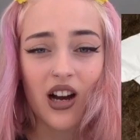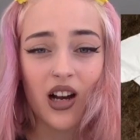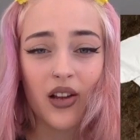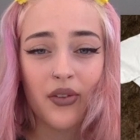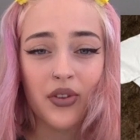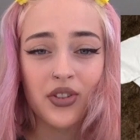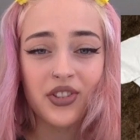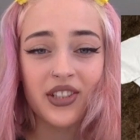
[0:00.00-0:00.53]
I
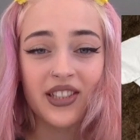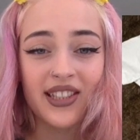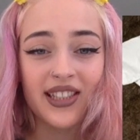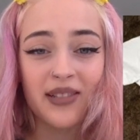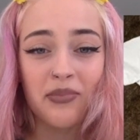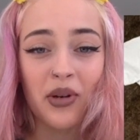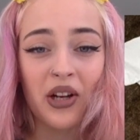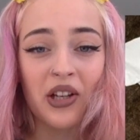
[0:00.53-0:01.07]
have
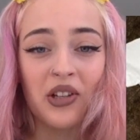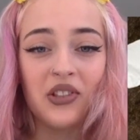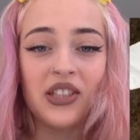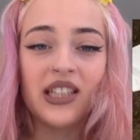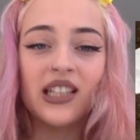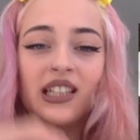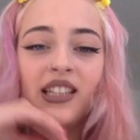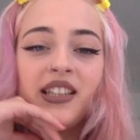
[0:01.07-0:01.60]
OCD, but I only
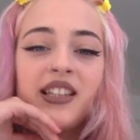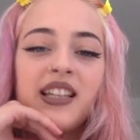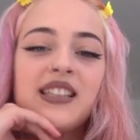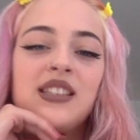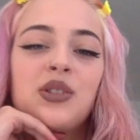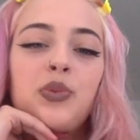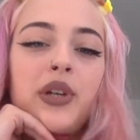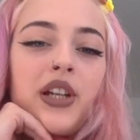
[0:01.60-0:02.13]
clean
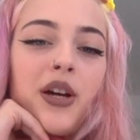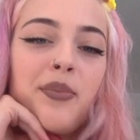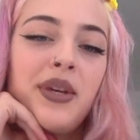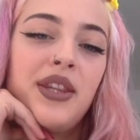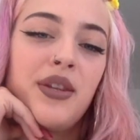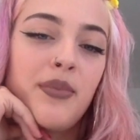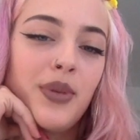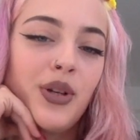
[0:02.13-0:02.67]
things when I'm
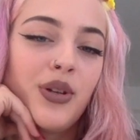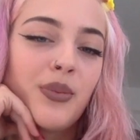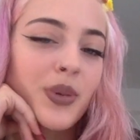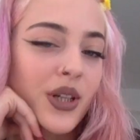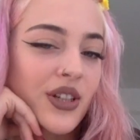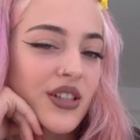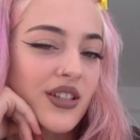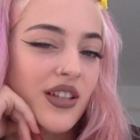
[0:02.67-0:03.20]
in the mood
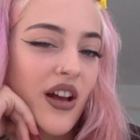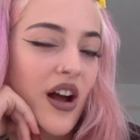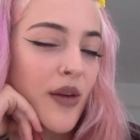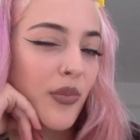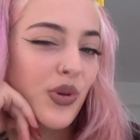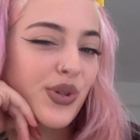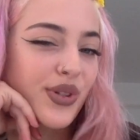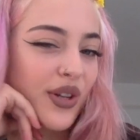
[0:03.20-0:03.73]
because
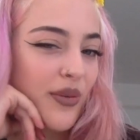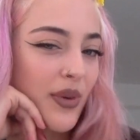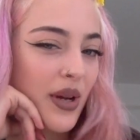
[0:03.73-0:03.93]
I'm also